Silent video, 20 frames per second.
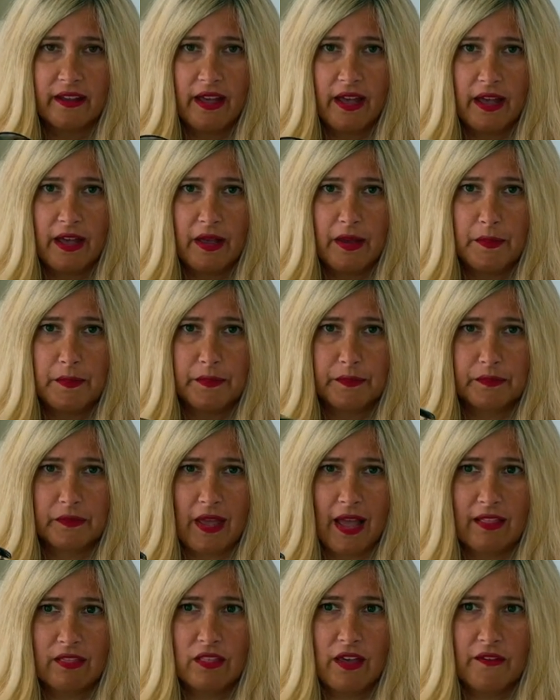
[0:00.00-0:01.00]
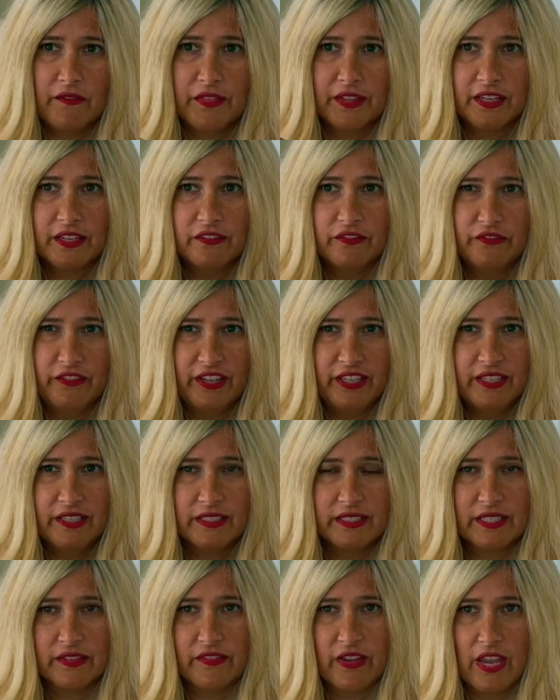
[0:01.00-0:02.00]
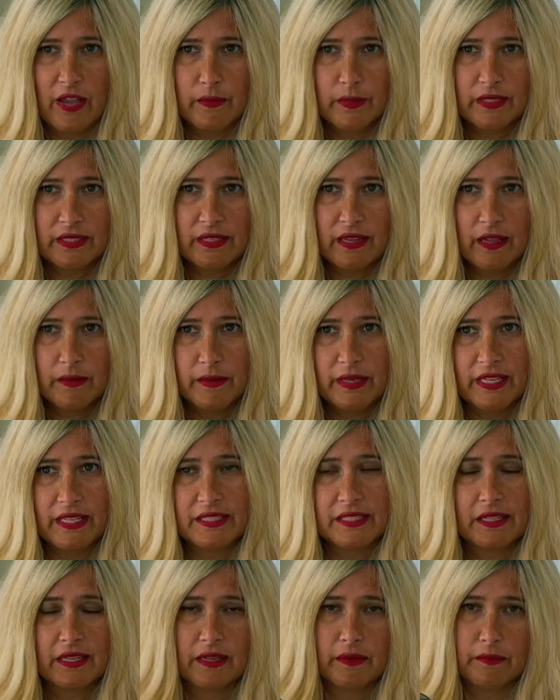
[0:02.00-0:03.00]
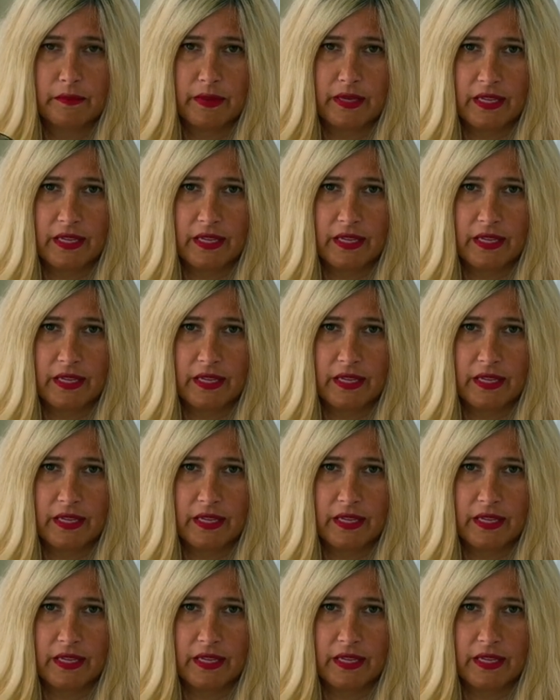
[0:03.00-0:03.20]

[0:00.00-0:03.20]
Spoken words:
I love the convenience of Amazon because it can